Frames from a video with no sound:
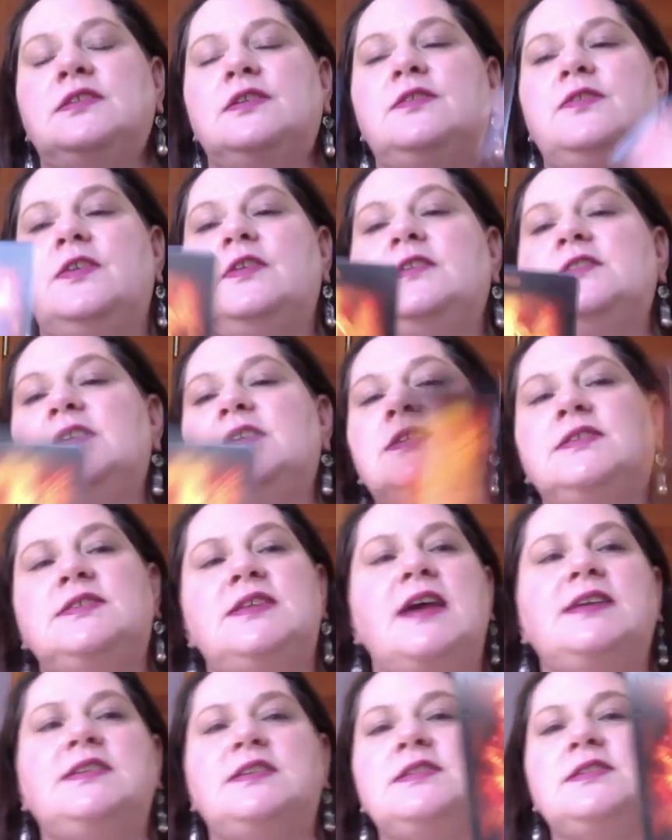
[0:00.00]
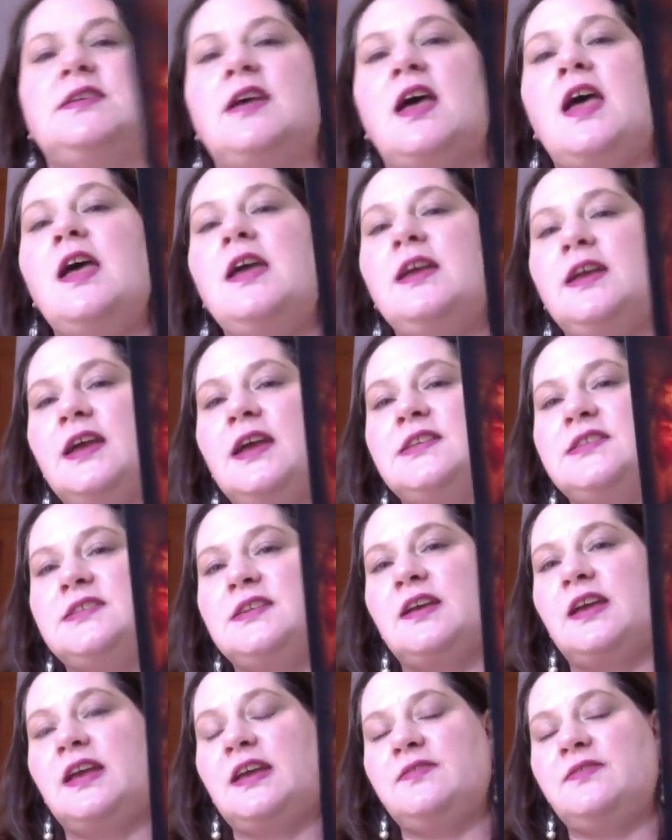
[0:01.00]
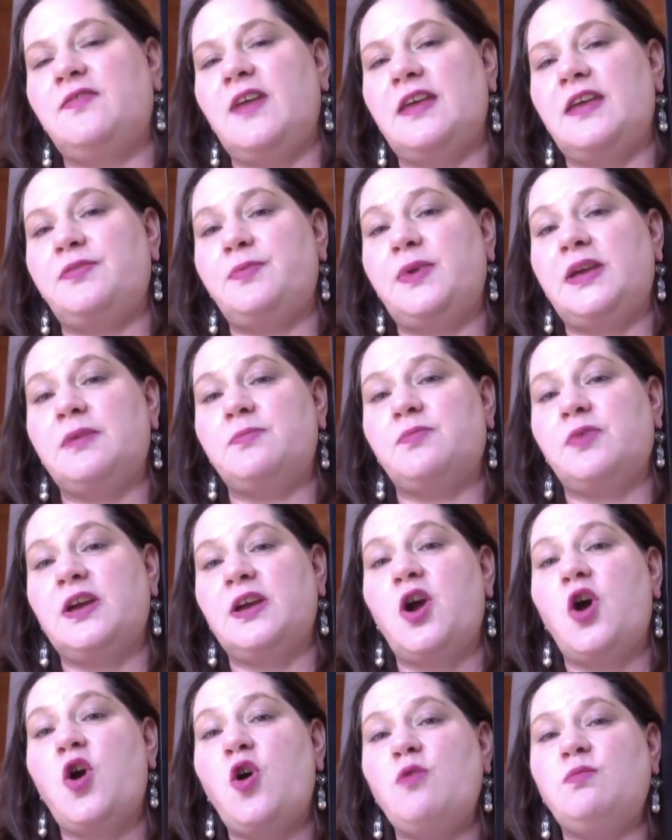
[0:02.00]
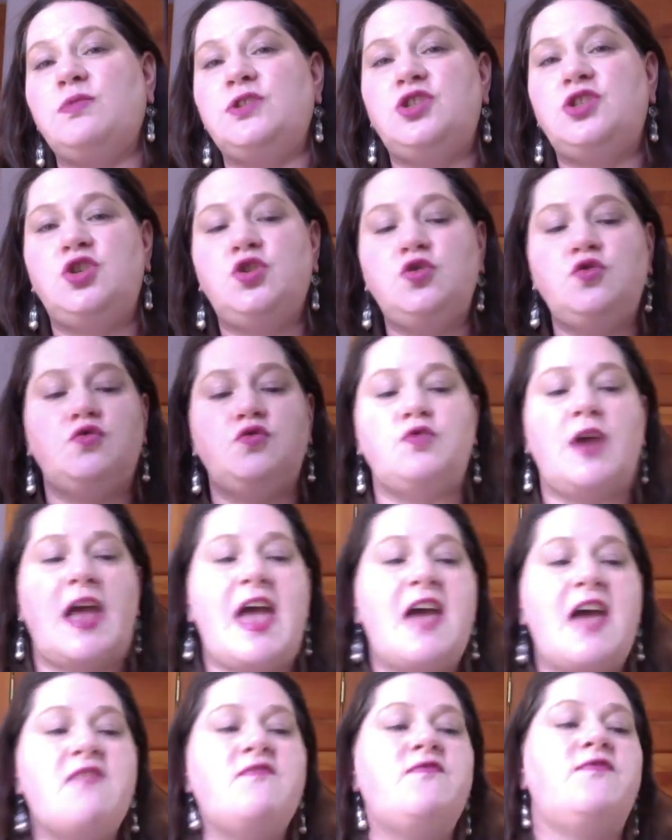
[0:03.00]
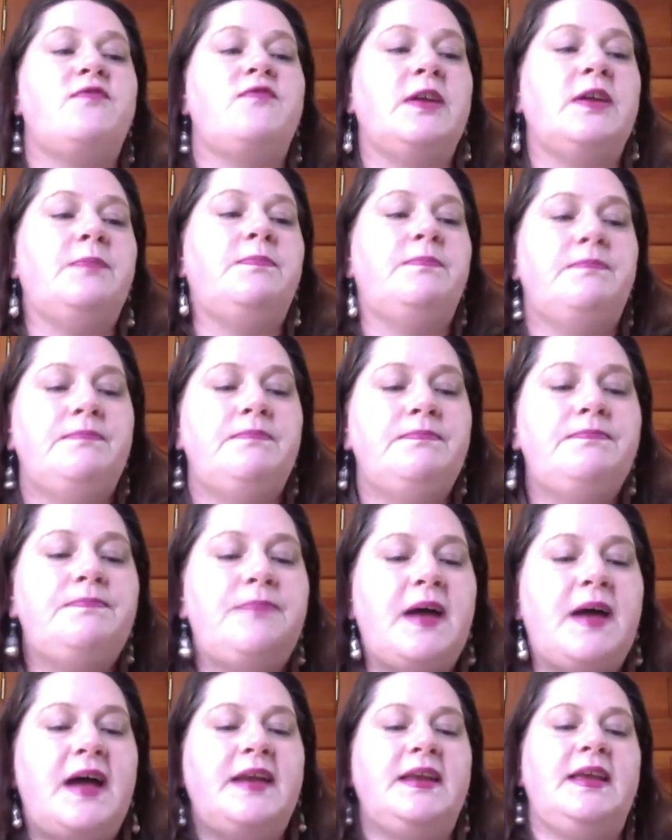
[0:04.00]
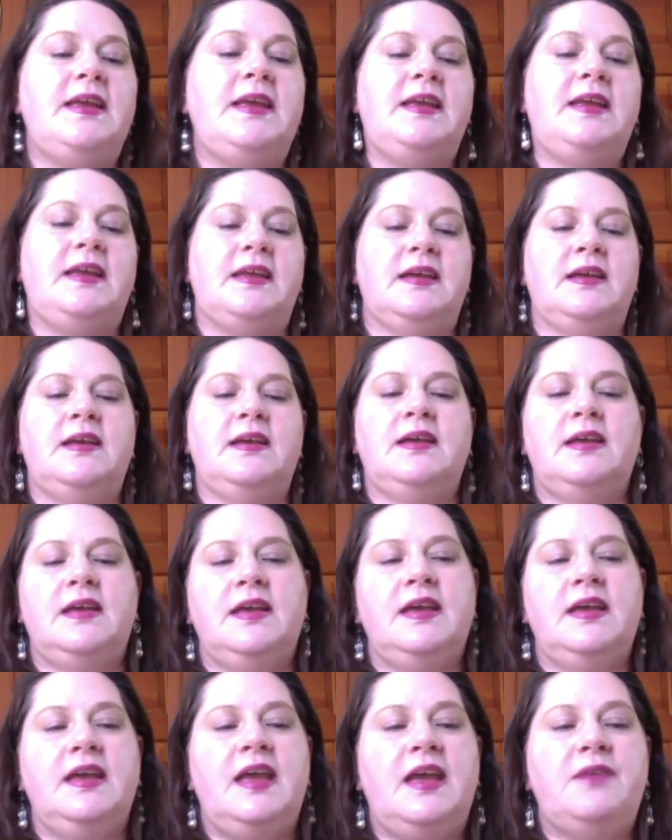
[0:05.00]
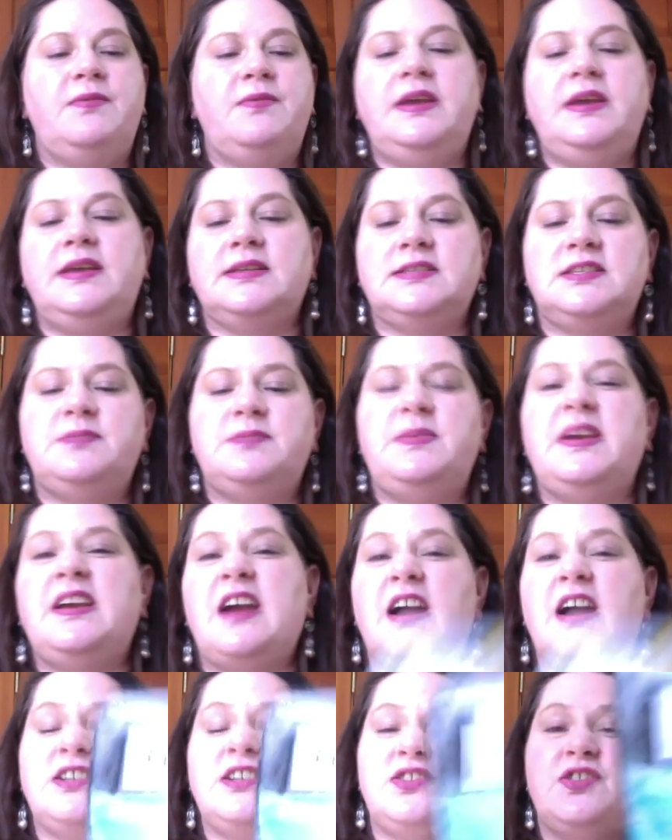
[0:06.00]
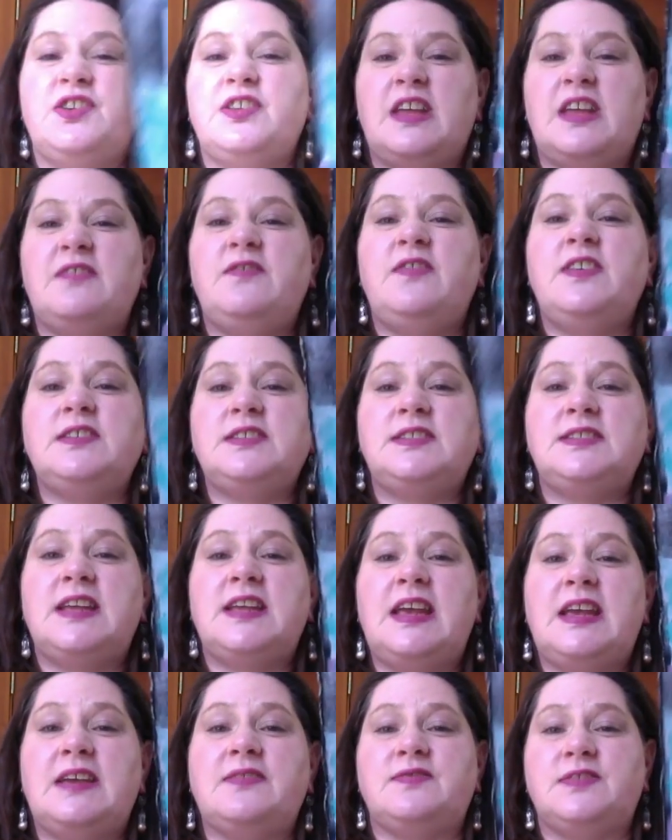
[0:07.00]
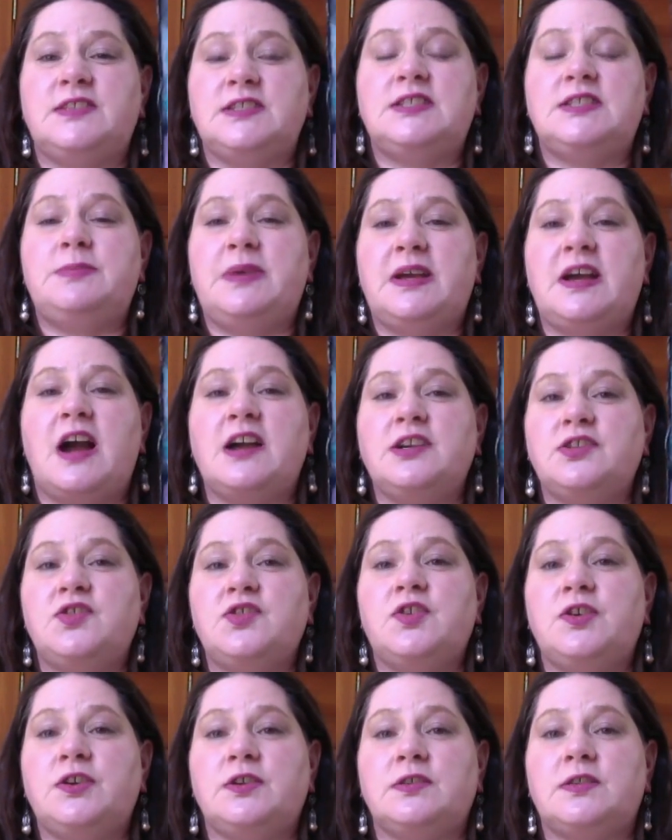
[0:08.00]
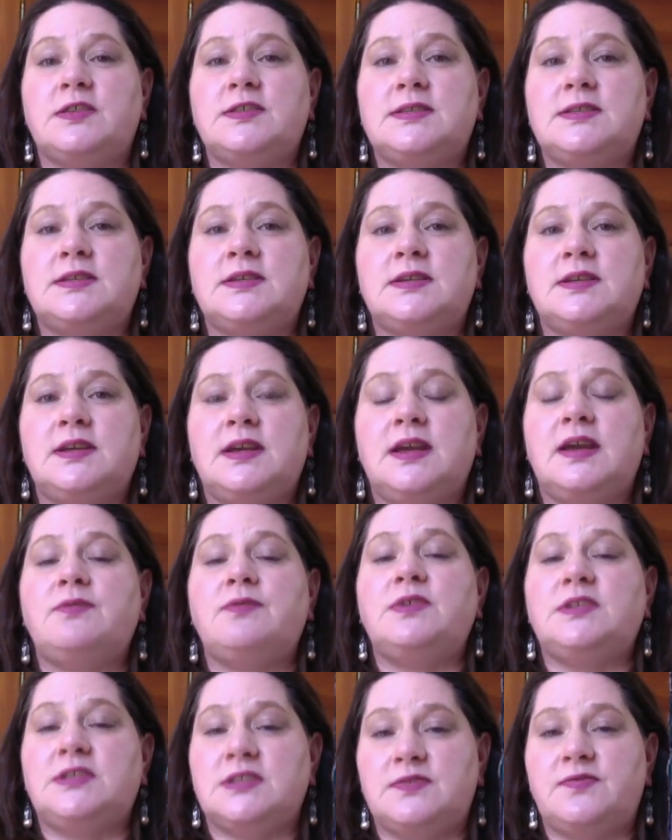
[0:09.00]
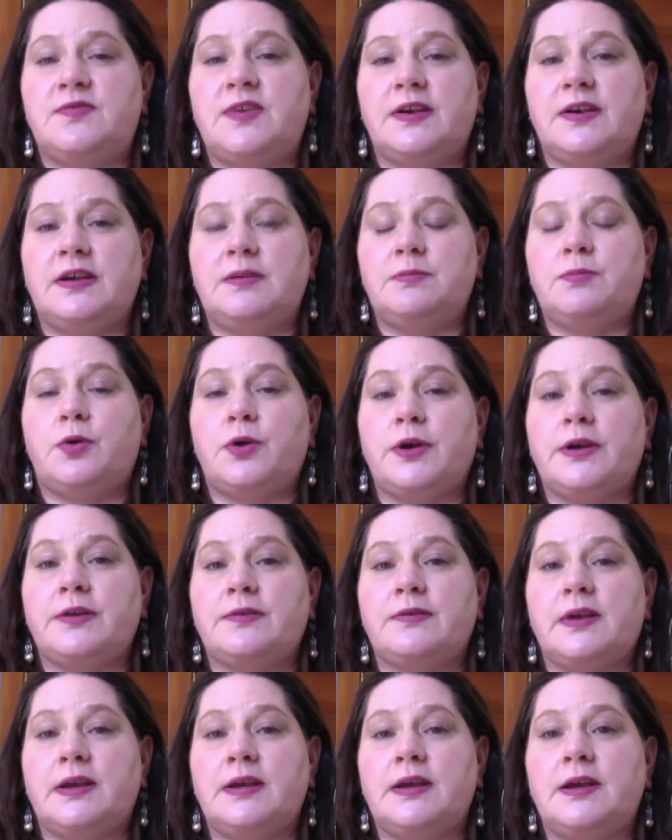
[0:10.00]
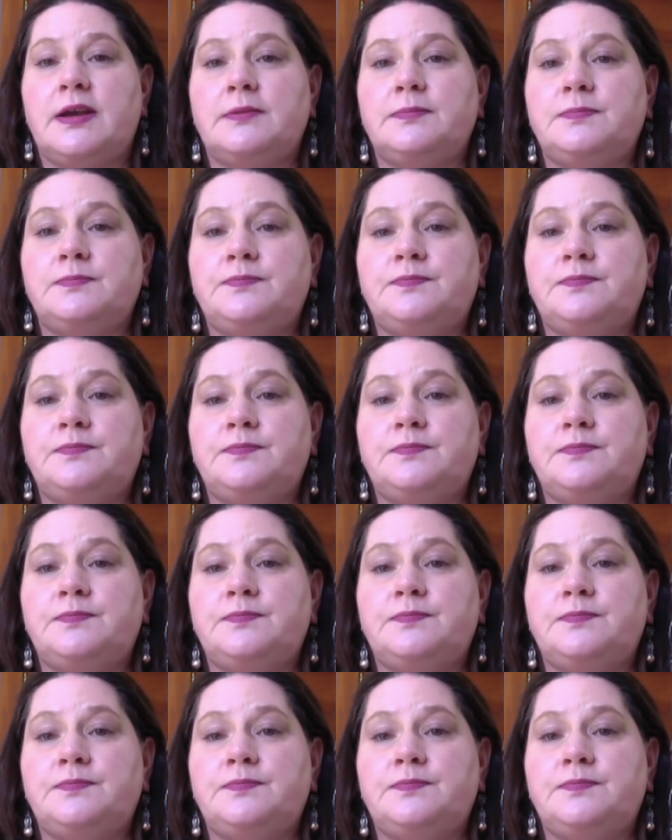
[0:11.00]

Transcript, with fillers: Look for those intersections. Because in faith, we can bring hope to everybody. And we can speak our truth and feel safe to speak our truths, which is very important right now.